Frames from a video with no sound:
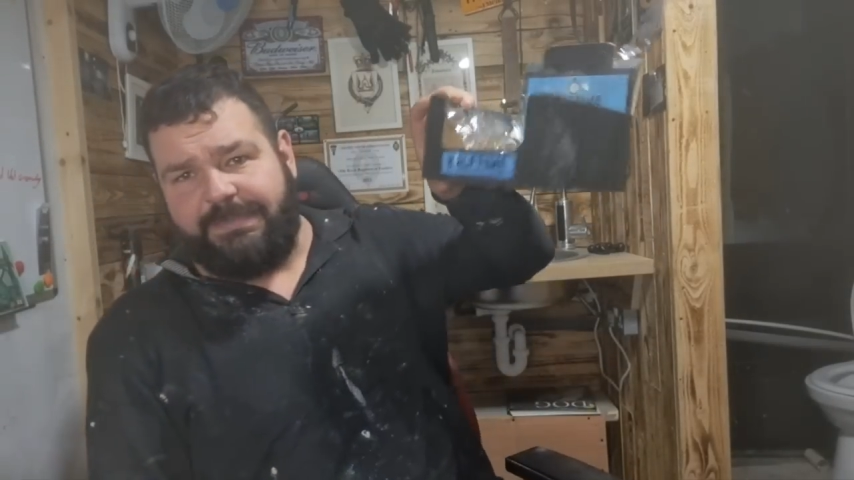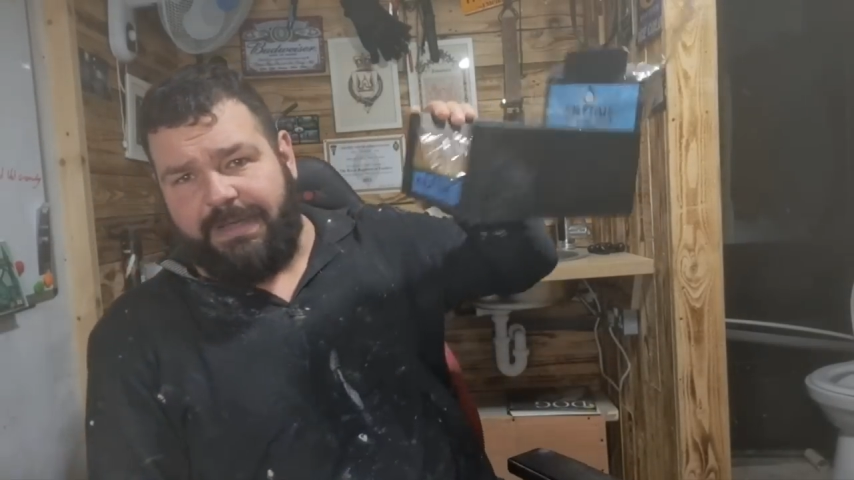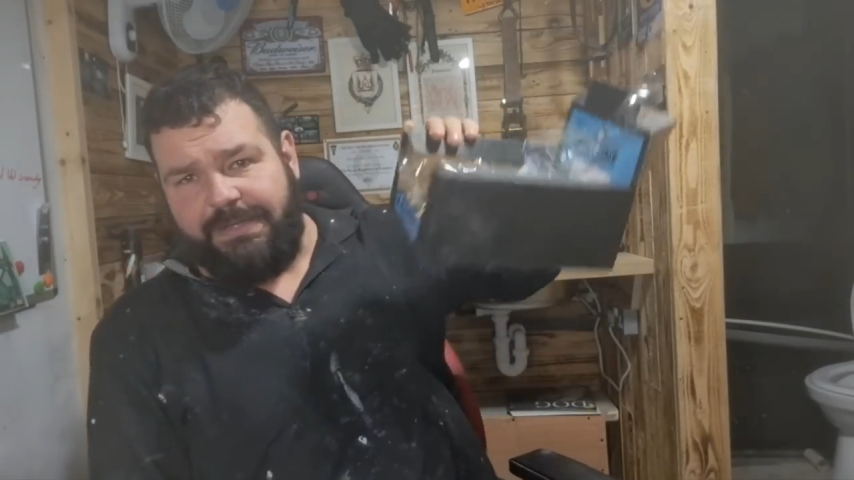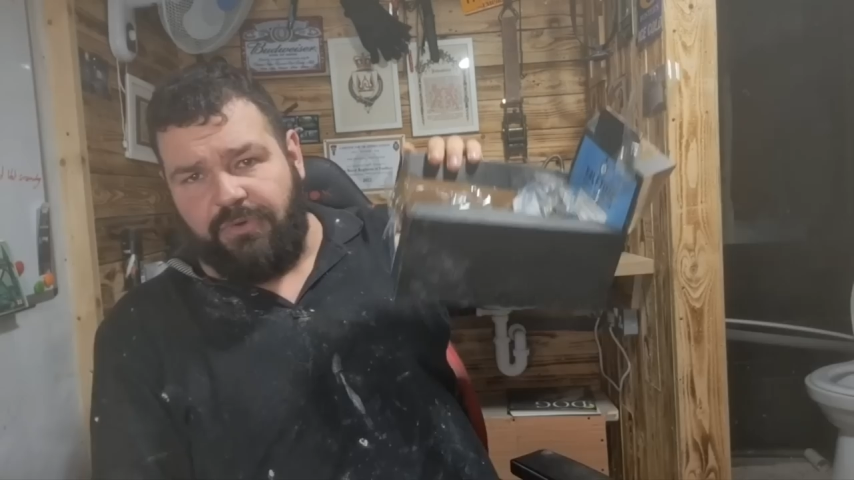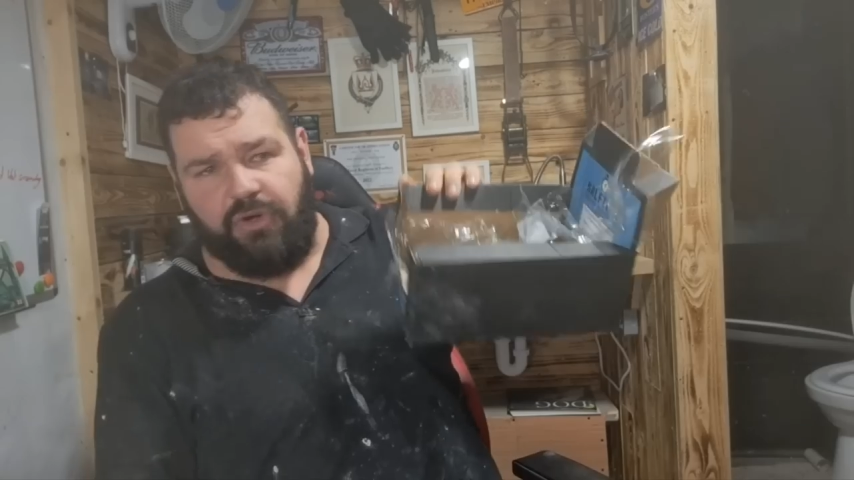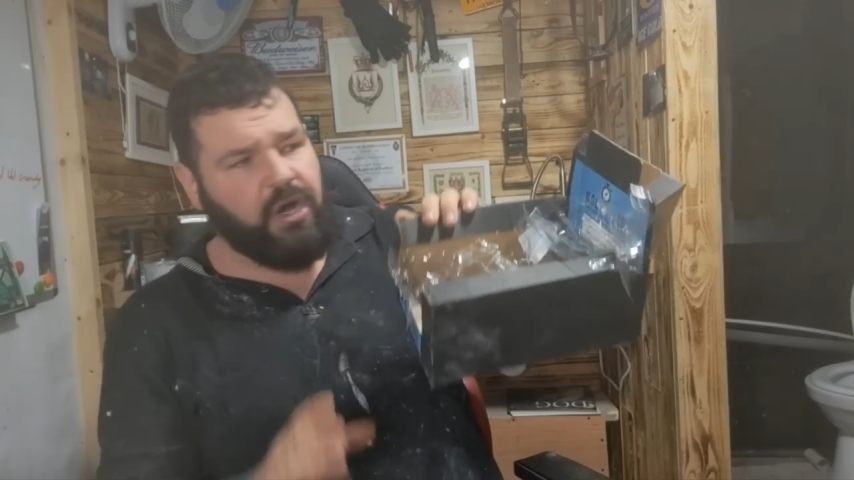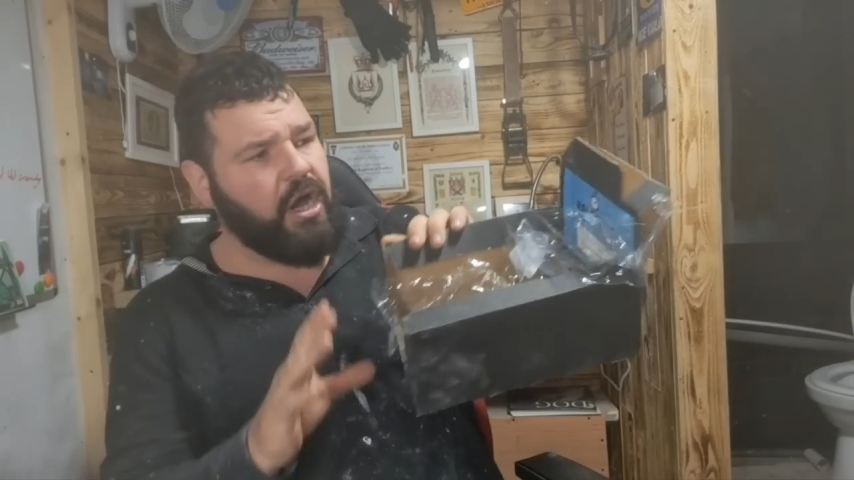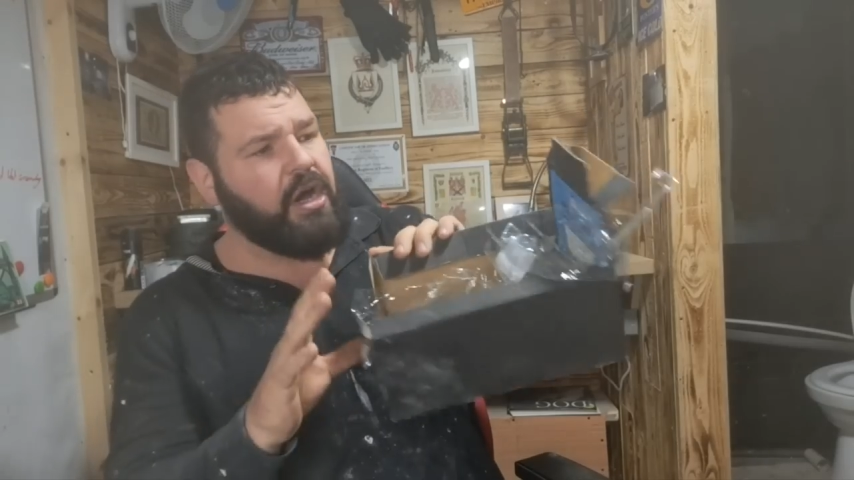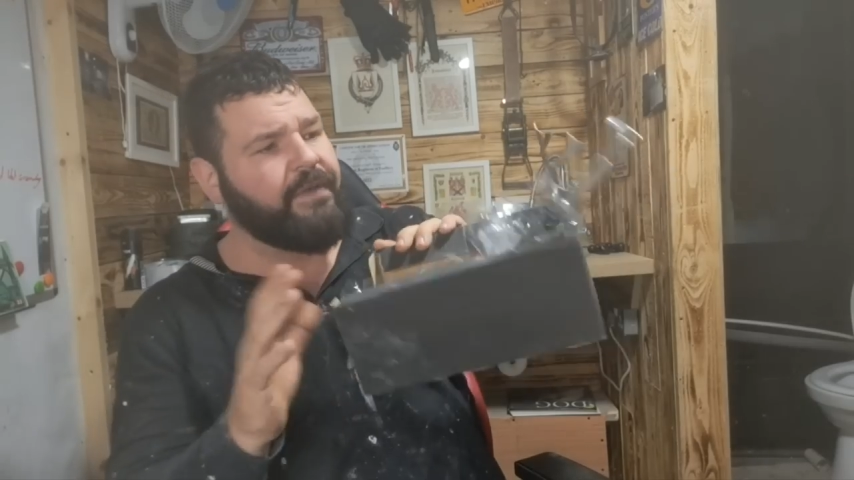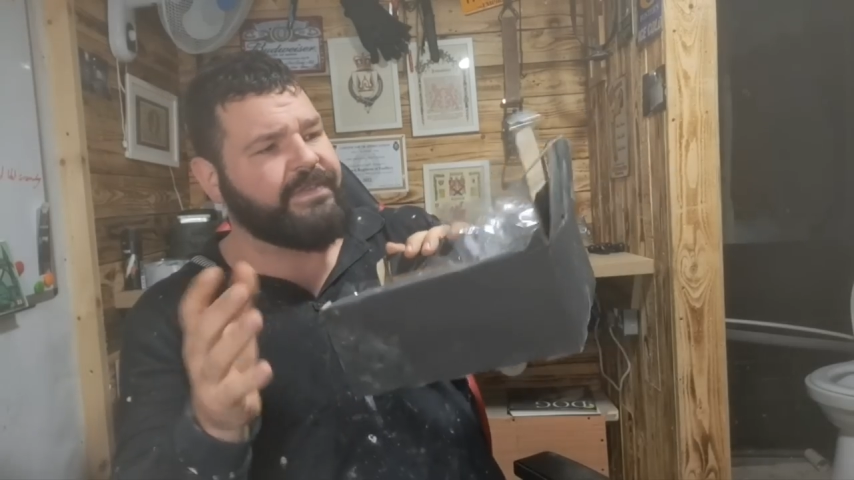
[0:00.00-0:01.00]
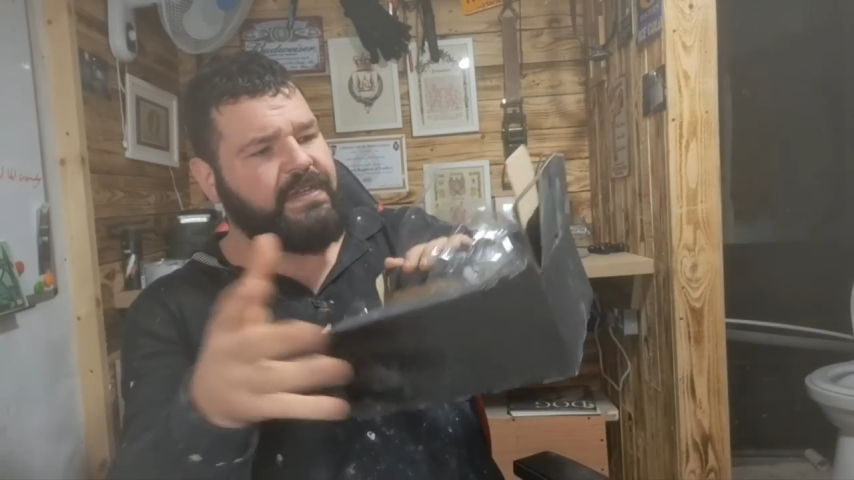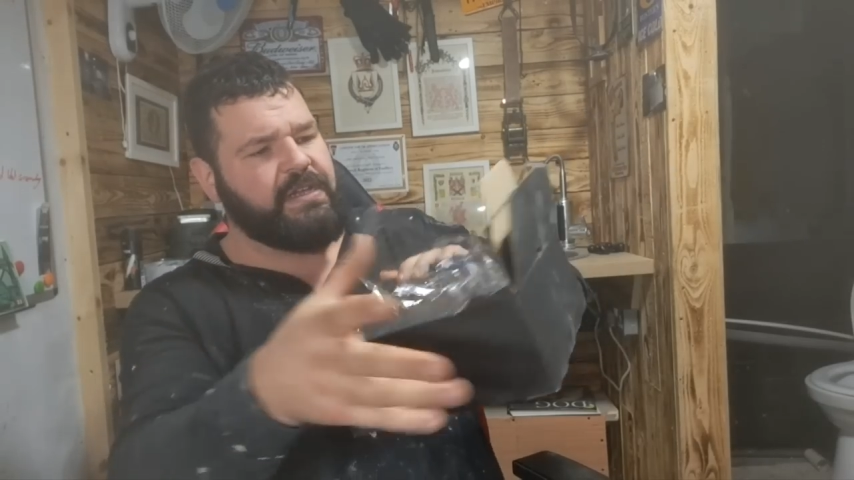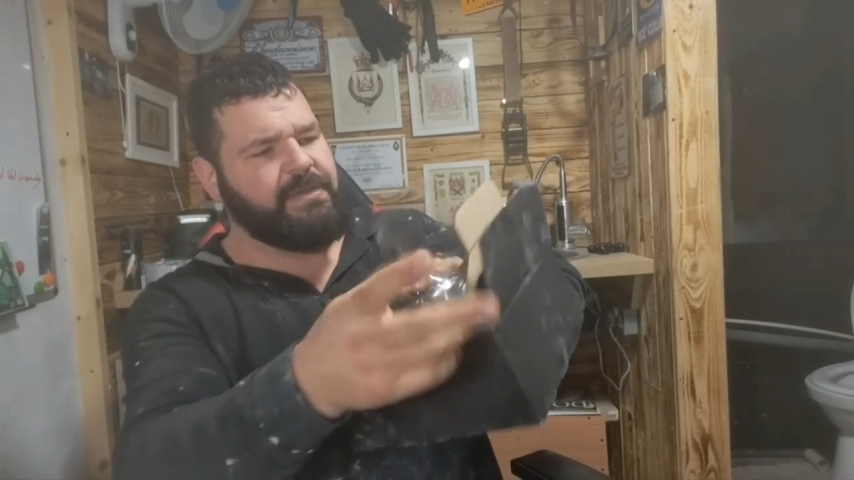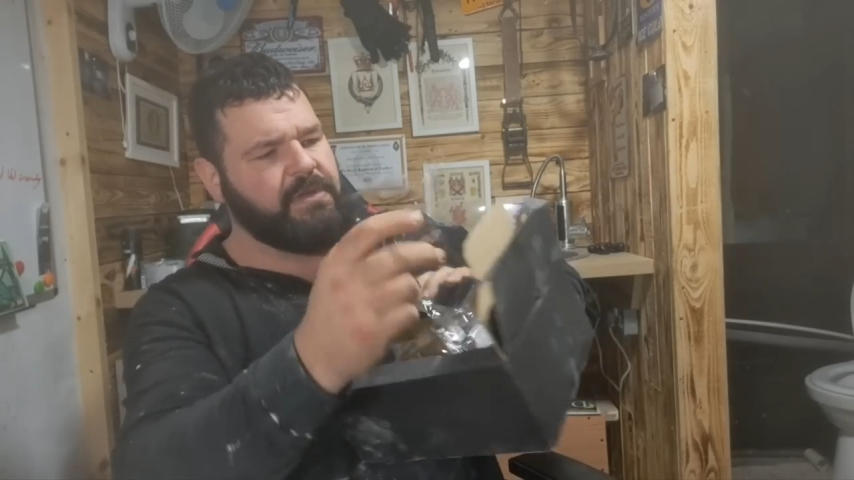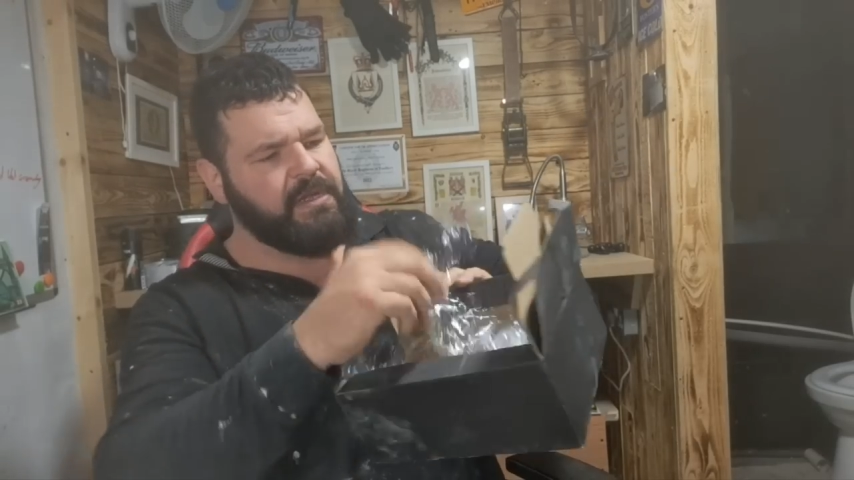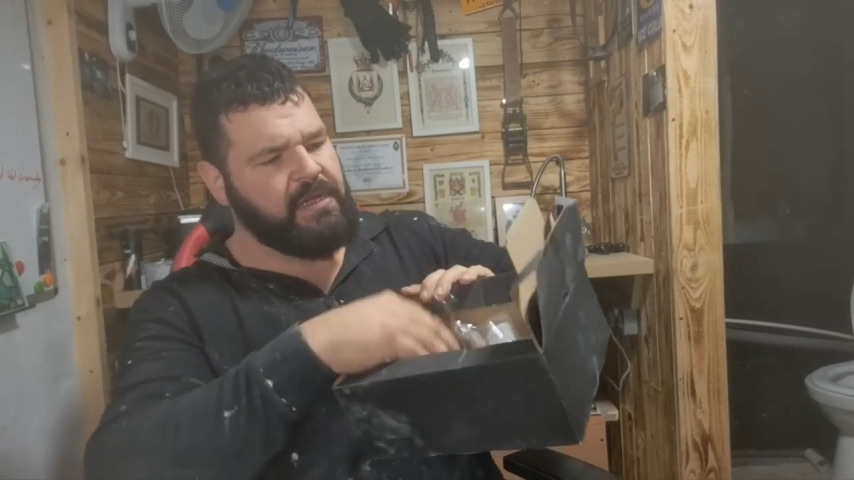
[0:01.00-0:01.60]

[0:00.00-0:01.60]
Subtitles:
to buy more half-time.